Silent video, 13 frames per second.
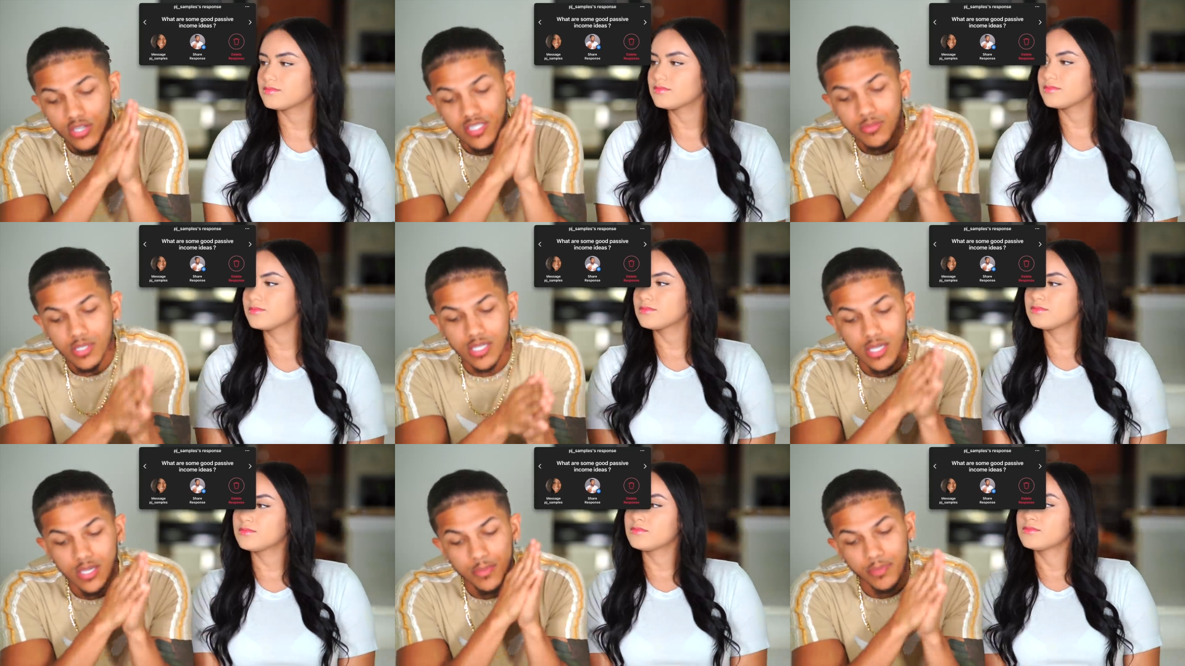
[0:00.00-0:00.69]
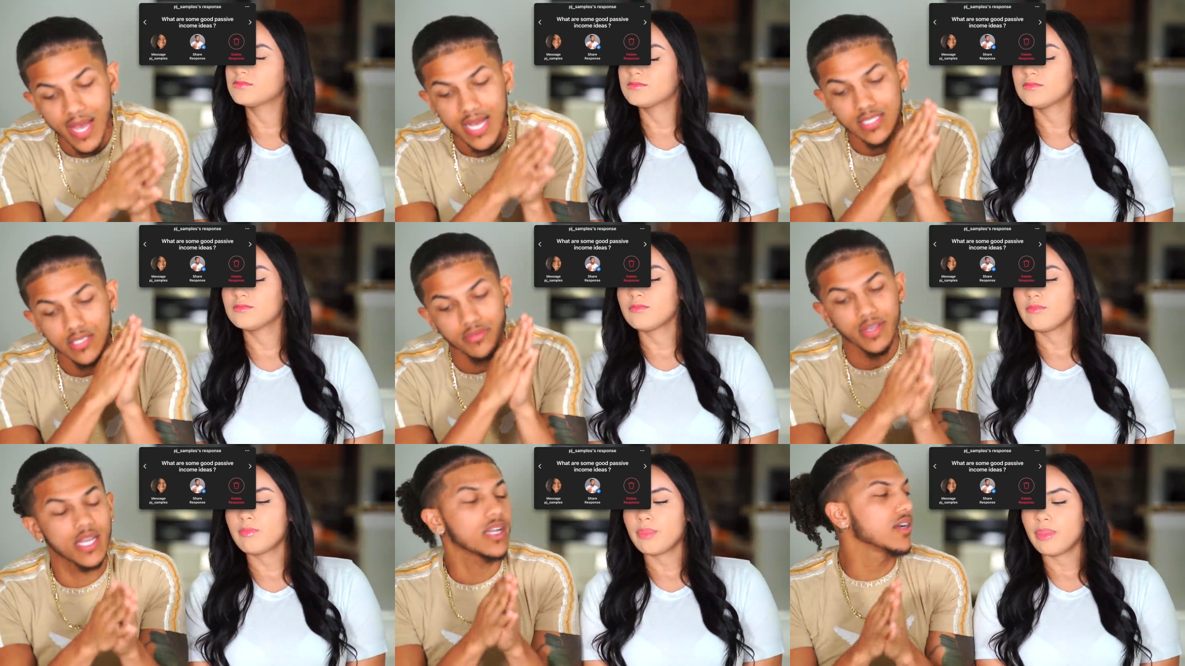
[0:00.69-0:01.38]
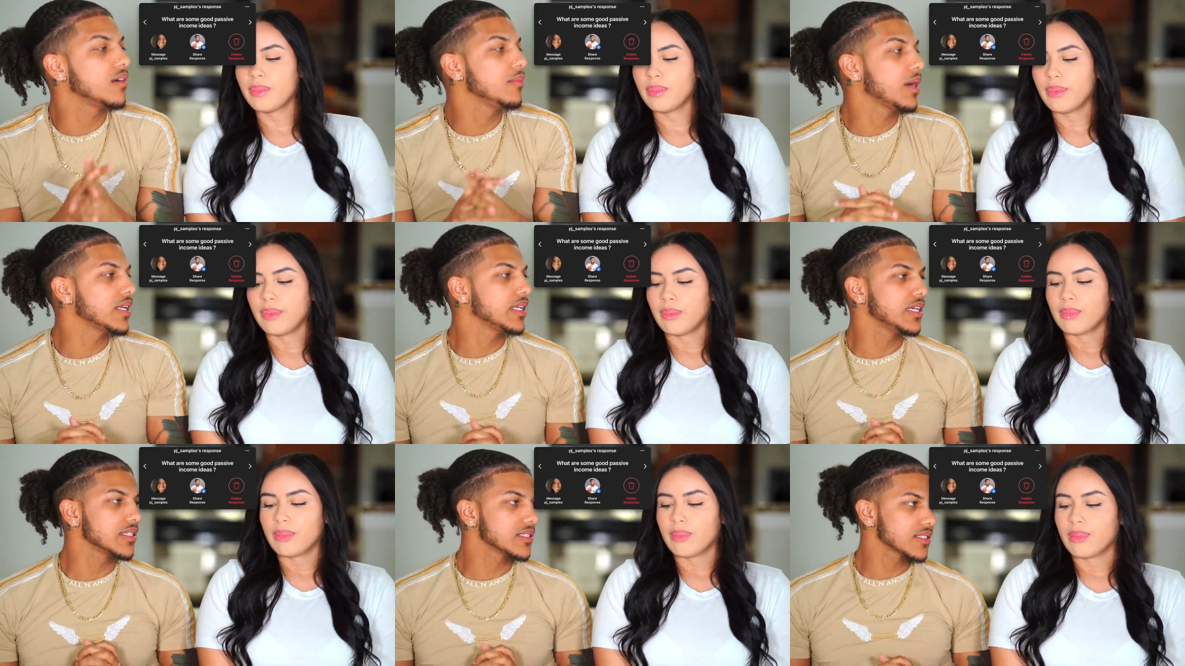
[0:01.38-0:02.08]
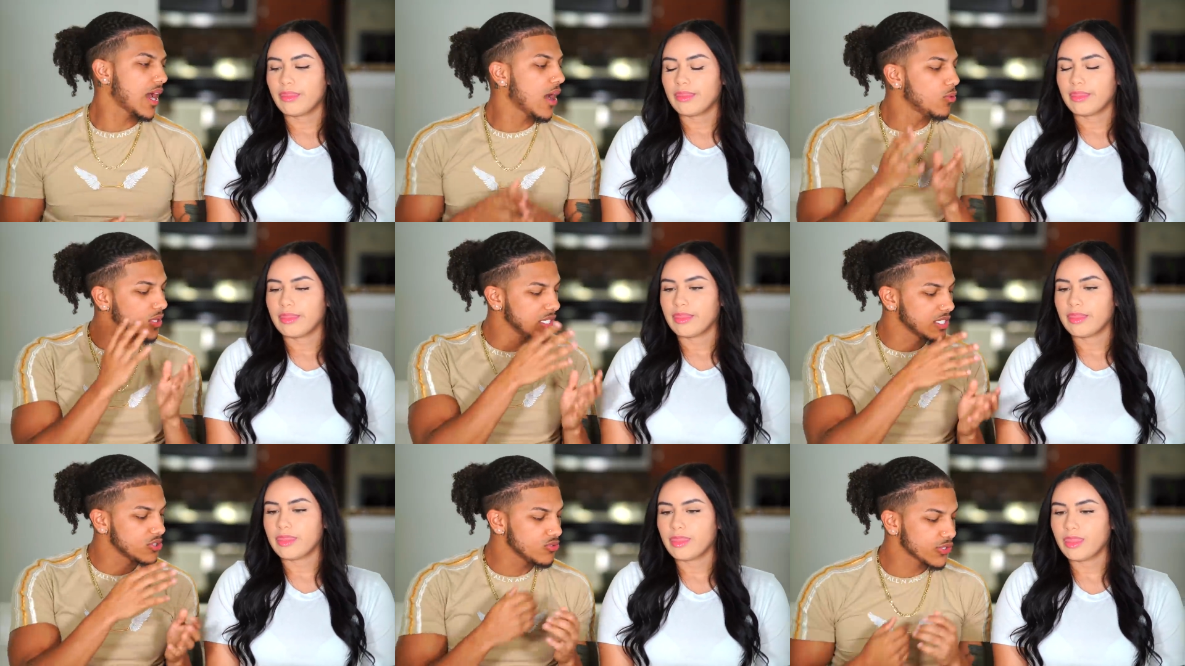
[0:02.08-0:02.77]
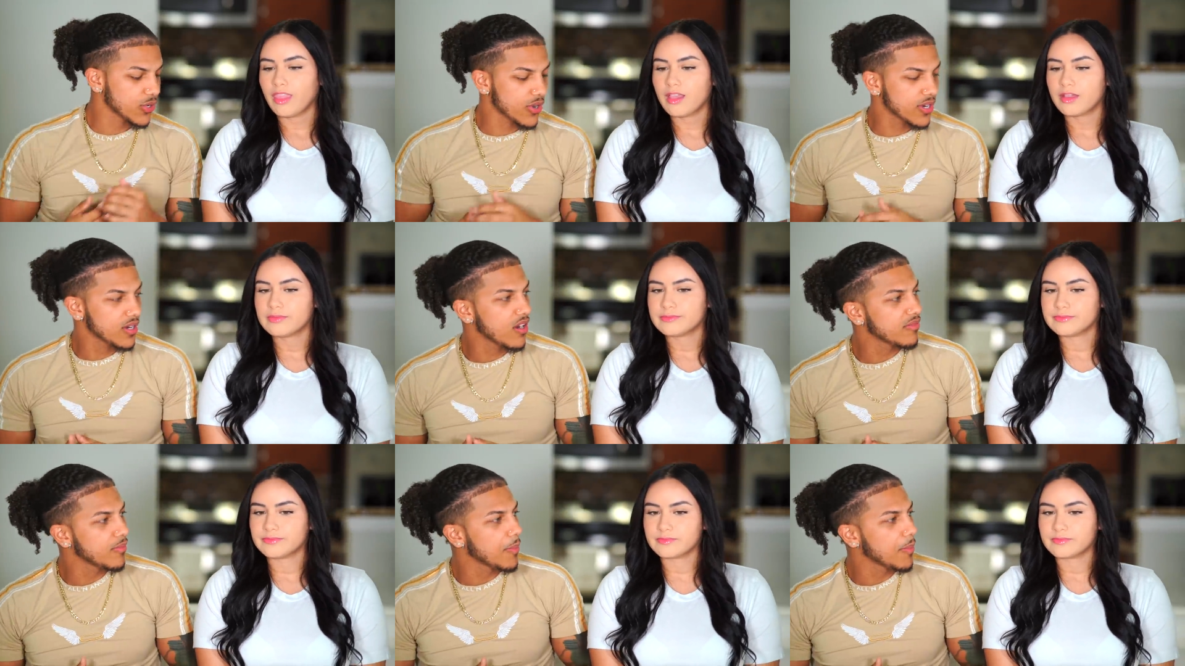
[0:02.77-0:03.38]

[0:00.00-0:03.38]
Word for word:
Speaker 1: are some good passive income ideas? I will let you start it off,